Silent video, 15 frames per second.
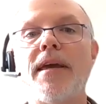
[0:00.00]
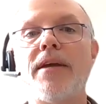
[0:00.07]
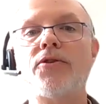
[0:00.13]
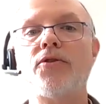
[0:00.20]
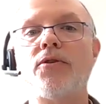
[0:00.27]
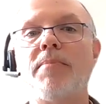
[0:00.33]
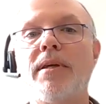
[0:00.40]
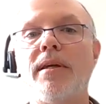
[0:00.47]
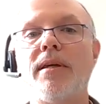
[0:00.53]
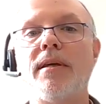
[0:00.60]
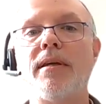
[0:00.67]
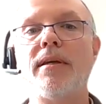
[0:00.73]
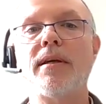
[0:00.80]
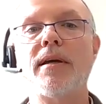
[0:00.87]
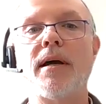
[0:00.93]
They should
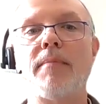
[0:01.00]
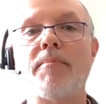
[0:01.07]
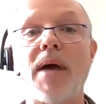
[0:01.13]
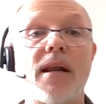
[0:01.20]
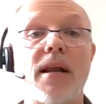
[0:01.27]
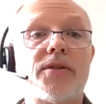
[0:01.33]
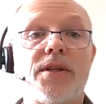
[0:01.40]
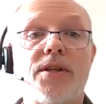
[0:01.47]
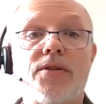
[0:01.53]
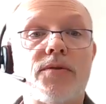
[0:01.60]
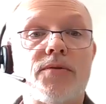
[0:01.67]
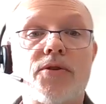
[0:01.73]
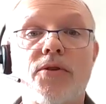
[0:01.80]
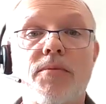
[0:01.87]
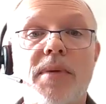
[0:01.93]
be, policies
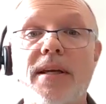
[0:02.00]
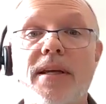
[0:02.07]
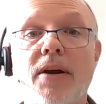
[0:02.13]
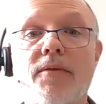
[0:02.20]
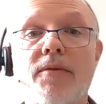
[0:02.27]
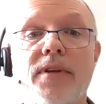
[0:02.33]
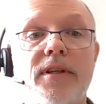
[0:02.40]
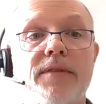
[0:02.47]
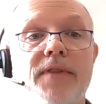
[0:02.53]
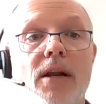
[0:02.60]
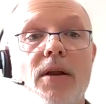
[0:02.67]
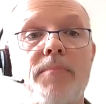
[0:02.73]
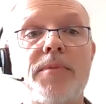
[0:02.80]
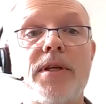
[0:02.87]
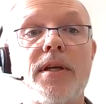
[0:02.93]
should be carefully
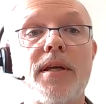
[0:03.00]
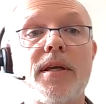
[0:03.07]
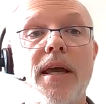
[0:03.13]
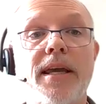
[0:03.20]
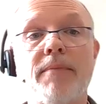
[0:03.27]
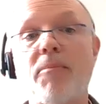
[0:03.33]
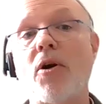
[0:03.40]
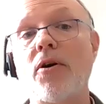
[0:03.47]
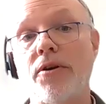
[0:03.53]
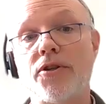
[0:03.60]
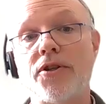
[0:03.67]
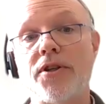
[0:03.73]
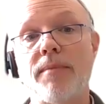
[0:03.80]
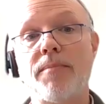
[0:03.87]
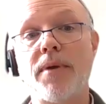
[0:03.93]
developed in
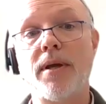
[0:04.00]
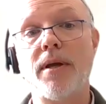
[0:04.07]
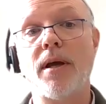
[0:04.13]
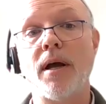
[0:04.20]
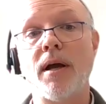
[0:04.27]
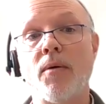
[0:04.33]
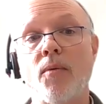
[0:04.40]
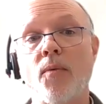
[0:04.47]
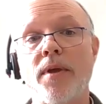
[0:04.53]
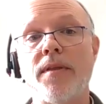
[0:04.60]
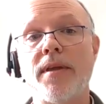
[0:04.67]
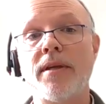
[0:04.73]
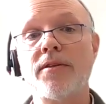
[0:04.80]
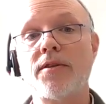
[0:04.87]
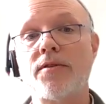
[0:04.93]
partnership
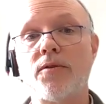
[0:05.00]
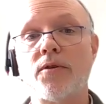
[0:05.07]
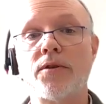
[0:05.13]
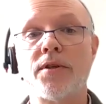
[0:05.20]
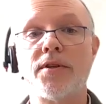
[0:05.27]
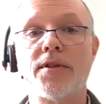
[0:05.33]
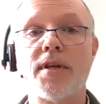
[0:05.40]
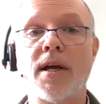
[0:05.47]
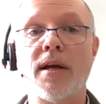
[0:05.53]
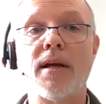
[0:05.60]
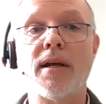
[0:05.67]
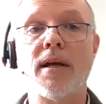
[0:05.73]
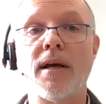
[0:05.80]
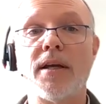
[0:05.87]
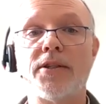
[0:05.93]
with institutions,
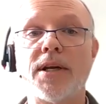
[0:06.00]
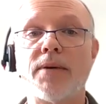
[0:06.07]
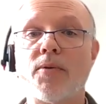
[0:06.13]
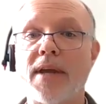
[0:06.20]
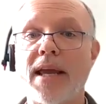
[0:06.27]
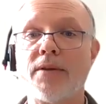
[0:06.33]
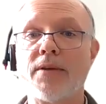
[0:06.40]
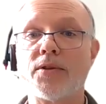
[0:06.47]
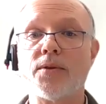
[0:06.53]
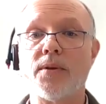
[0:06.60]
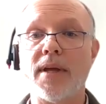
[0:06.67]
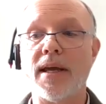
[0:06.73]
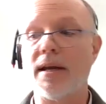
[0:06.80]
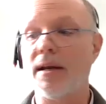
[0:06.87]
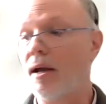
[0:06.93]
general
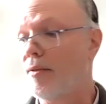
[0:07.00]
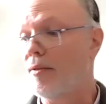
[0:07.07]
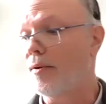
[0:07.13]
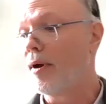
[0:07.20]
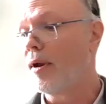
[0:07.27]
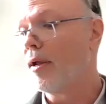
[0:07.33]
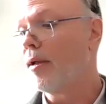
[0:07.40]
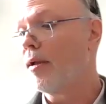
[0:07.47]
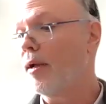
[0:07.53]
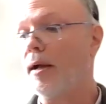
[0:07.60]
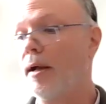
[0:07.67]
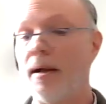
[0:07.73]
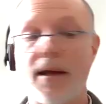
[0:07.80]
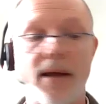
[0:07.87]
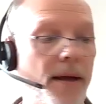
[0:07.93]
counsel, and other
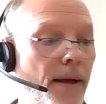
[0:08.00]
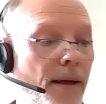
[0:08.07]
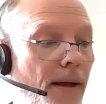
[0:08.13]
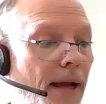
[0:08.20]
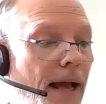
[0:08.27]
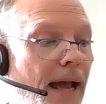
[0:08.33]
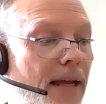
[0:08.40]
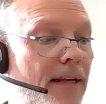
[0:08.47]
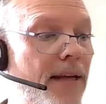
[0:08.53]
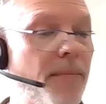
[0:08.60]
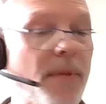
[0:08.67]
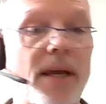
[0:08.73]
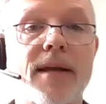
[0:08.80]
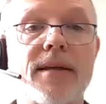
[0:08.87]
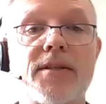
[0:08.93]

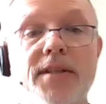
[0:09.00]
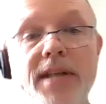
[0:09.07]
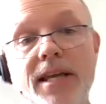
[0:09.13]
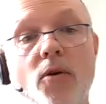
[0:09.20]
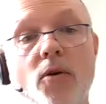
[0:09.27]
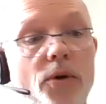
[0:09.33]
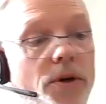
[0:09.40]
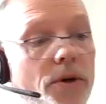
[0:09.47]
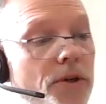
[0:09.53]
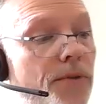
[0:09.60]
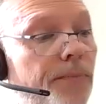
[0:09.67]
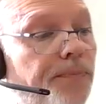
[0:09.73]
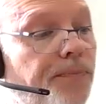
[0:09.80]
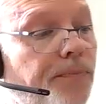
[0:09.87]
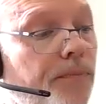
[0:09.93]
academic
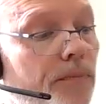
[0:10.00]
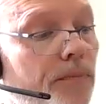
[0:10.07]
stakeholders.